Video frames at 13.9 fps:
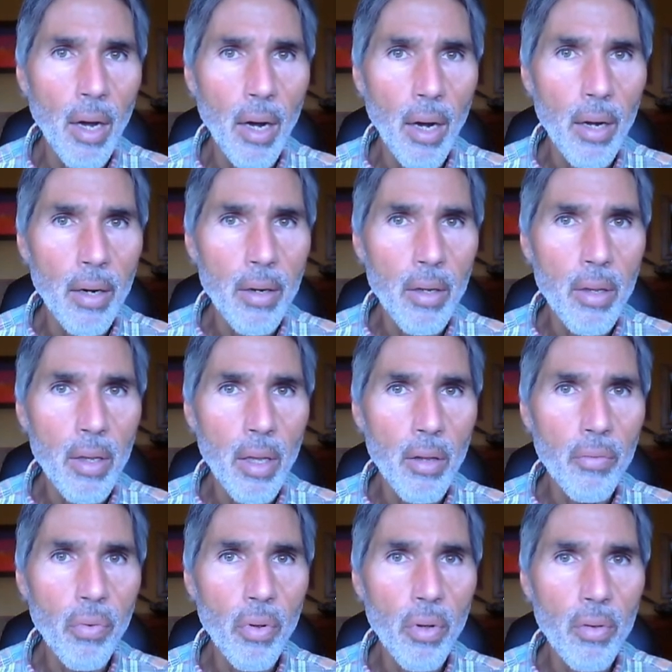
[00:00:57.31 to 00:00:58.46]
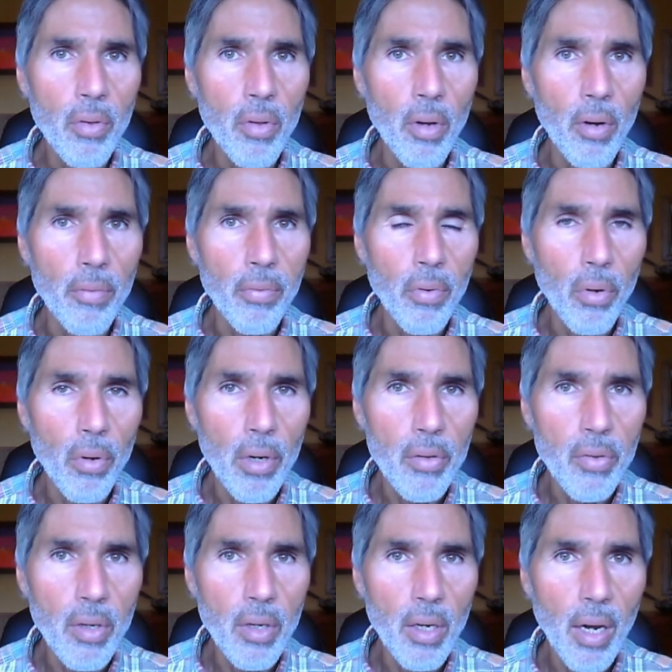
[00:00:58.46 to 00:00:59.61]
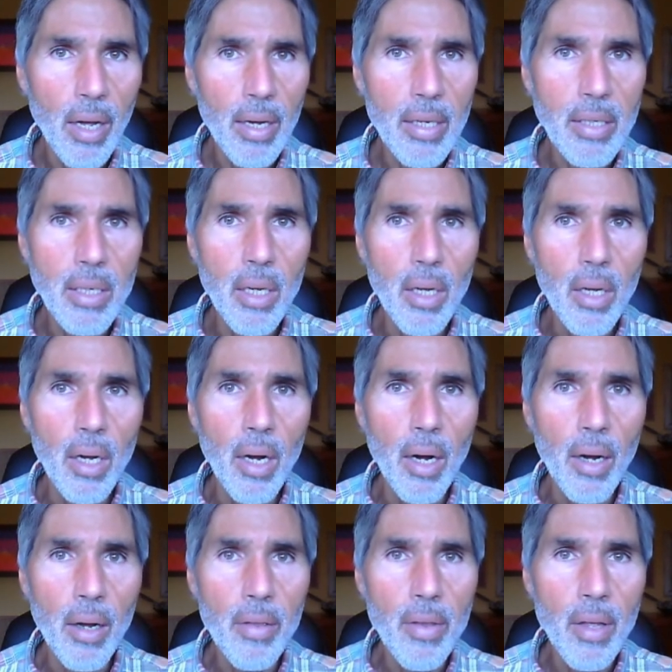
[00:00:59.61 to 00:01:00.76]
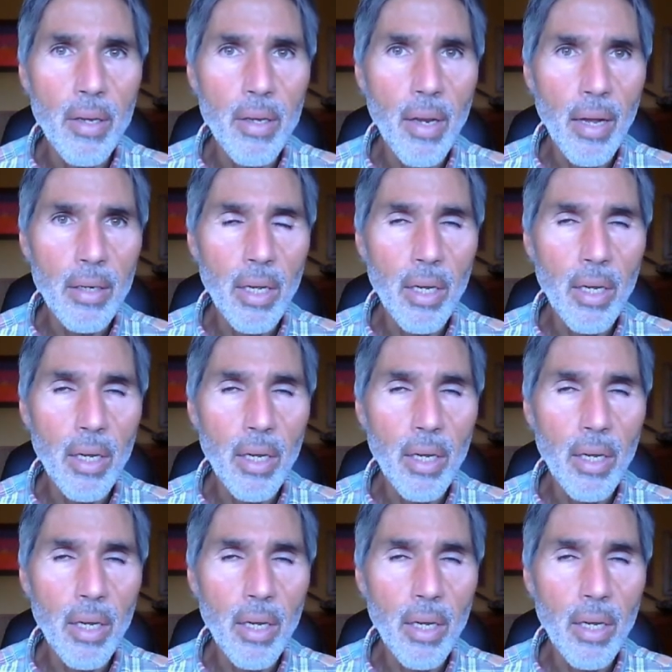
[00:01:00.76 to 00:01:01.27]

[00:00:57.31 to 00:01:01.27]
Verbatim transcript: under the influence of fluorescent light, uh, then